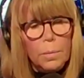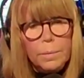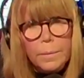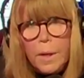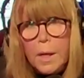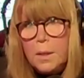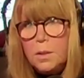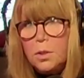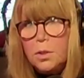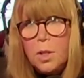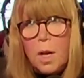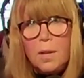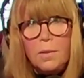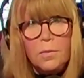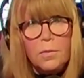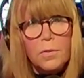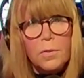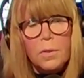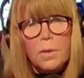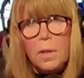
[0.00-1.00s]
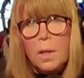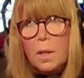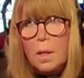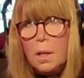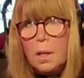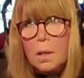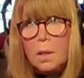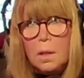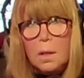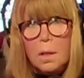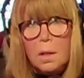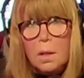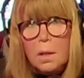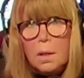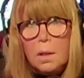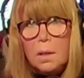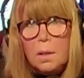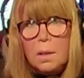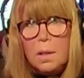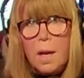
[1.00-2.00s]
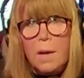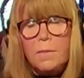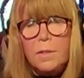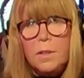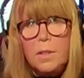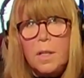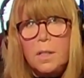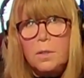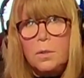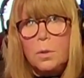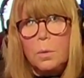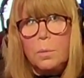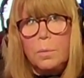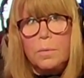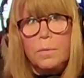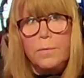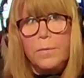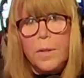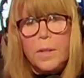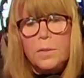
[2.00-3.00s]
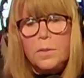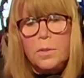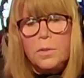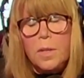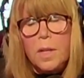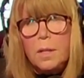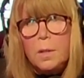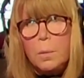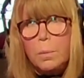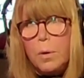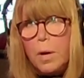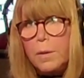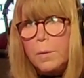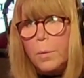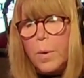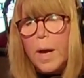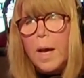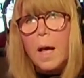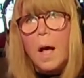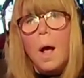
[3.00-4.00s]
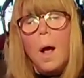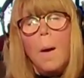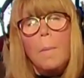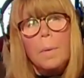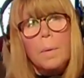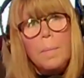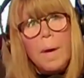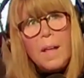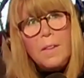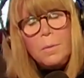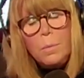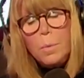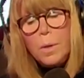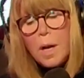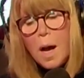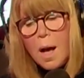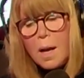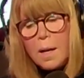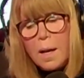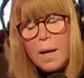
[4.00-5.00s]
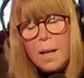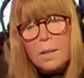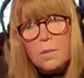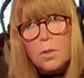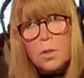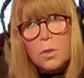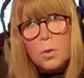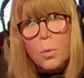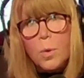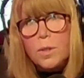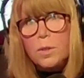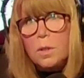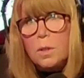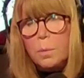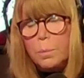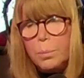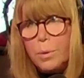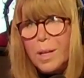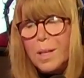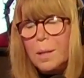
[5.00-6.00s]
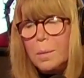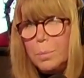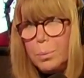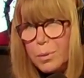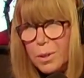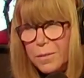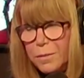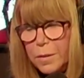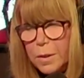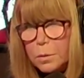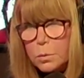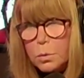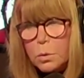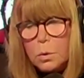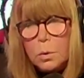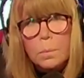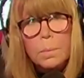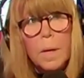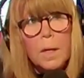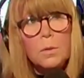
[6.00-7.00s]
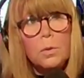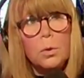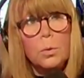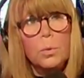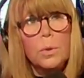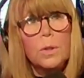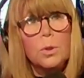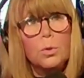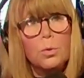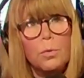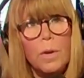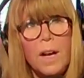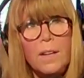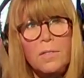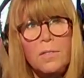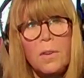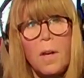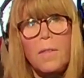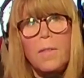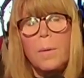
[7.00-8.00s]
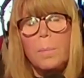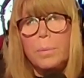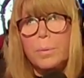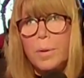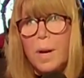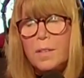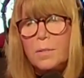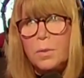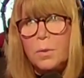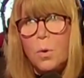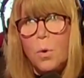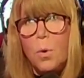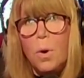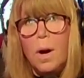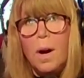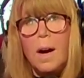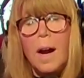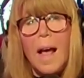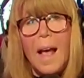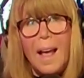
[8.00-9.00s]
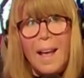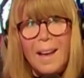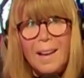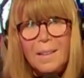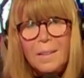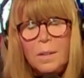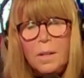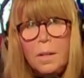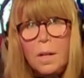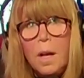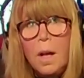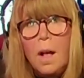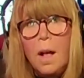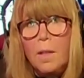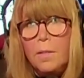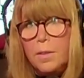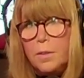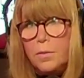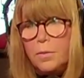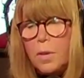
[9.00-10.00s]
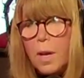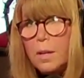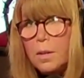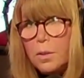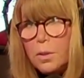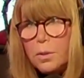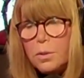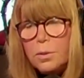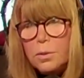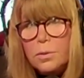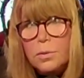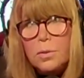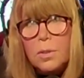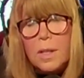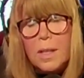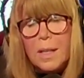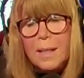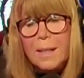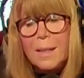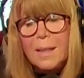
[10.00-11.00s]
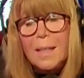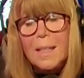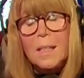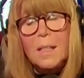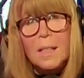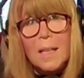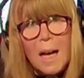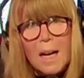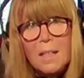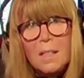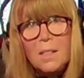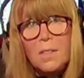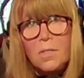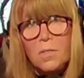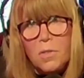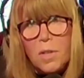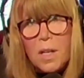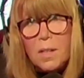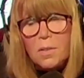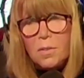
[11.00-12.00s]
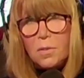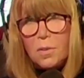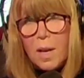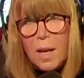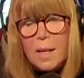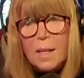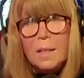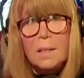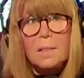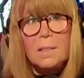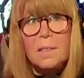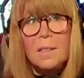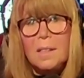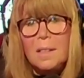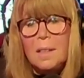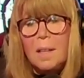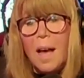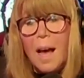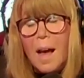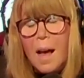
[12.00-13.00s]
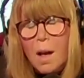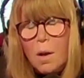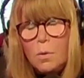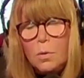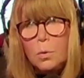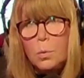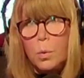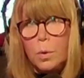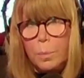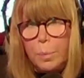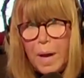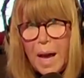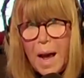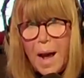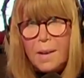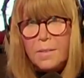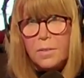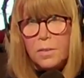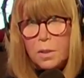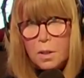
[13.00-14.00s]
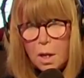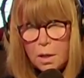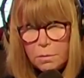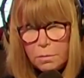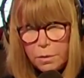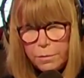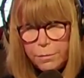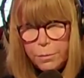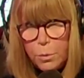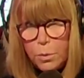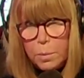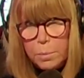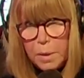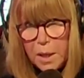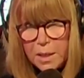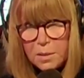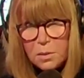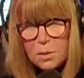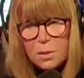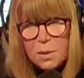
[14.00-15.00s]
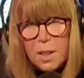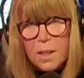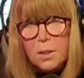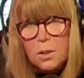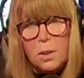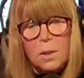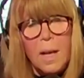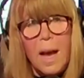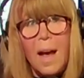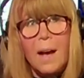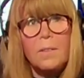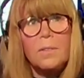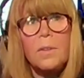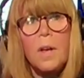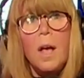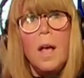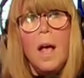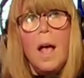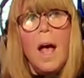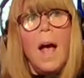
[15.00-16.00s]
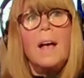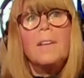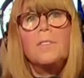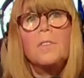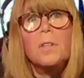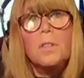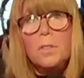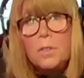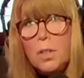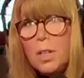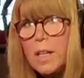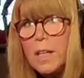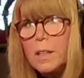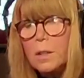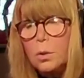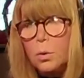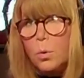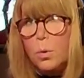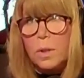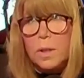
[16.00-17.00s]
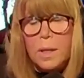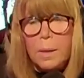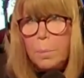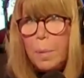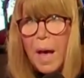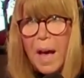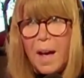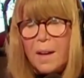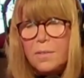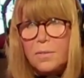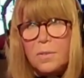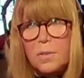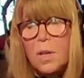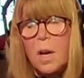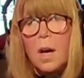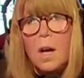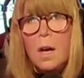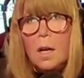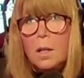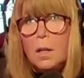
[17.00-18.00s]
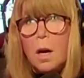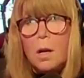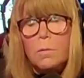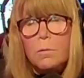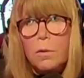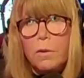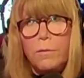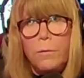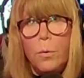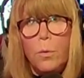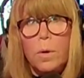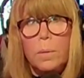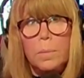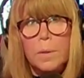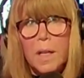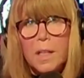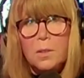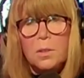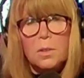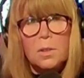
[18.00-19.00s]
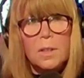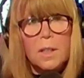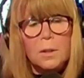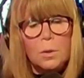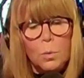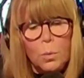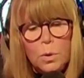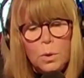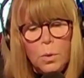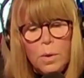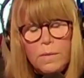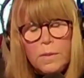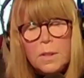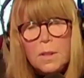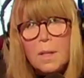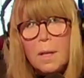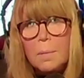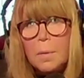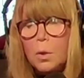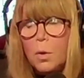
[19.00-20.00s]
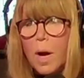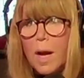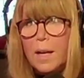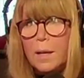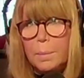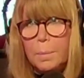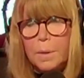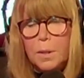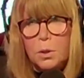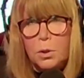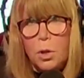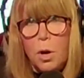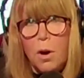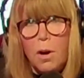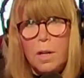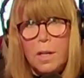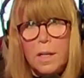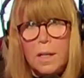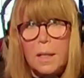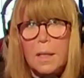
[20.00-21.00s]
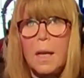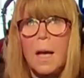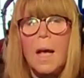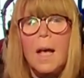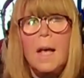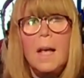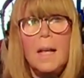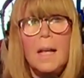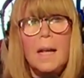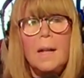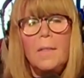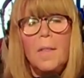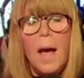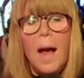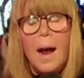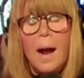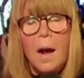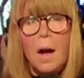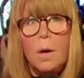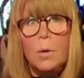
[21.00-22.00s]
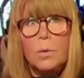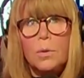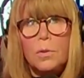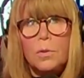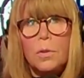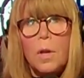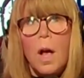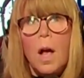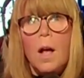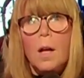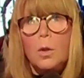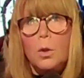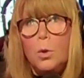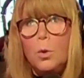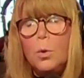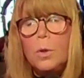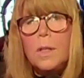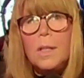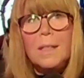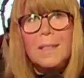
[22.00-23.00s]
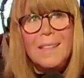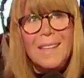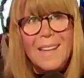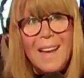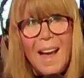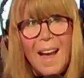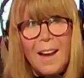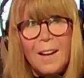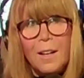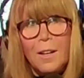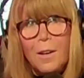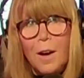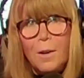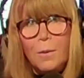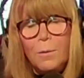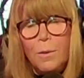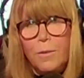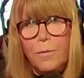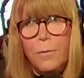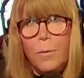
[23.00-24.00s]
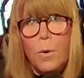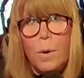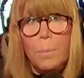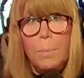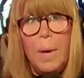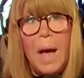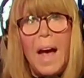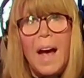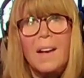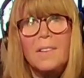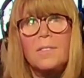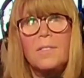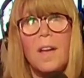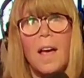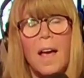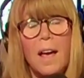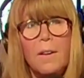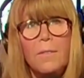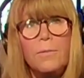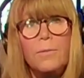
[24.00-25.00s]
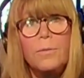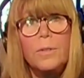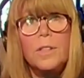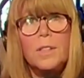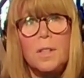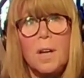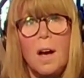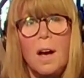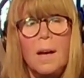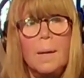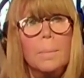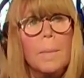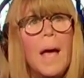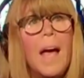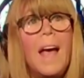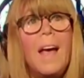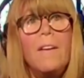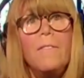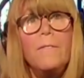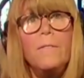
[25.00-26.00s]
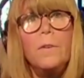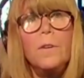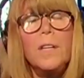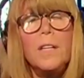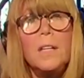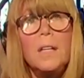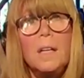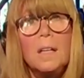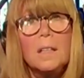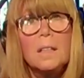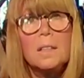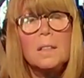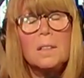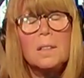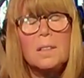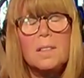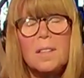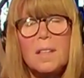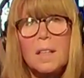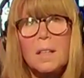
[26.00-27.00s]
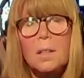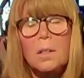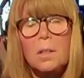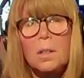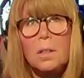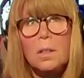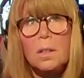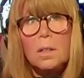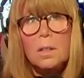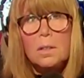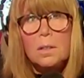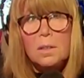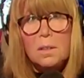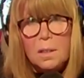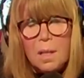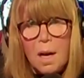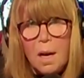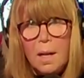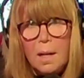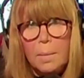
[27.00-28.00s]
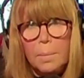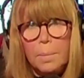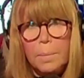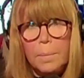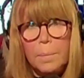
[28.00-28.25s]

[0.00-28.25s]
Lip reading: It just never fails to take your breath away. But Matthew McConaughey just went to the Brady briefing room to address the press corps and the senators in the United States Senate. See, the House will pass gun reform legislation. The House has continually passed gun reform legislation. When you have a Democratic majority in the House, you can get gun reform passed every time, every single time.